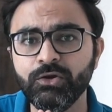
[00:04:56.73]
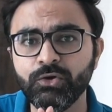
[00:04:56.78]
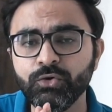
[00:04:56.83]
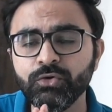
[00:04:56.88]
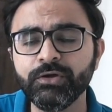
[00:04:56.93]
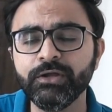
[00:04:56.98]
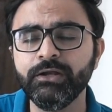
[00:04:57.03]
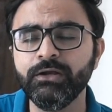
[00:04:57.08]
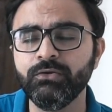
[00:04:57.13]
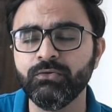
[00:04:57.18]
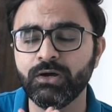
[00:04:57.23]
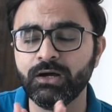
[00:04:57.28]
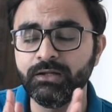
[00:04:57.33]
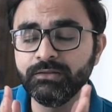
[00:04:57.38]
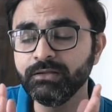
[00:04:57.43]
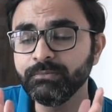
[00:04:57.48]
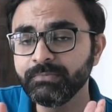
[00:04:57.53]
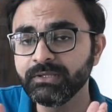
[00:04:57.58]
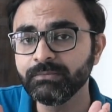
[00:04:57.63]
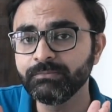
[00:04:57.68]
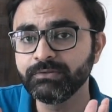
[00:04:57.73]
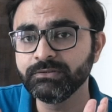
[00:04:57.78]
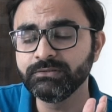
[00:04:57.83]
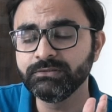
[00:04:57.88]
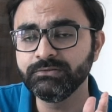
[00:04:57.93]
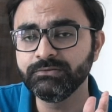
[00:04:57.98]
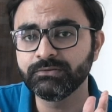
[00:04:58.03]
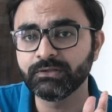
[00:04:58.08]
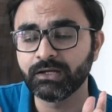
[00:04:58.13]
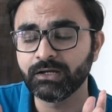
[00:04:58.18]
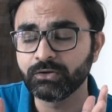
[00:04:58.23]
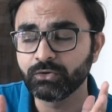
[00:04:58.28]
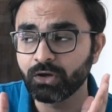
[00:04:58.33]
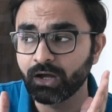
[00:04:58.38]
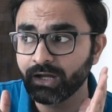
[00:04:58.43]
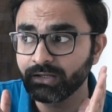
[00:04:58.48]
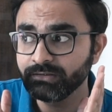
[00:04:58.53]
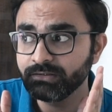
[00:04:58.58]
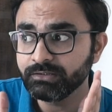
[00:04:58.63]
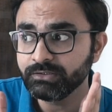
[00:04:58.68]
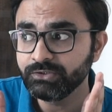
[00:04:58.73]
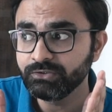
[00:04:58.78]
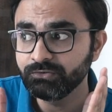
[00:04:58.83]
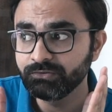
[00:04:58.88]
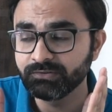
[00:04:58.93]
look into other people's or other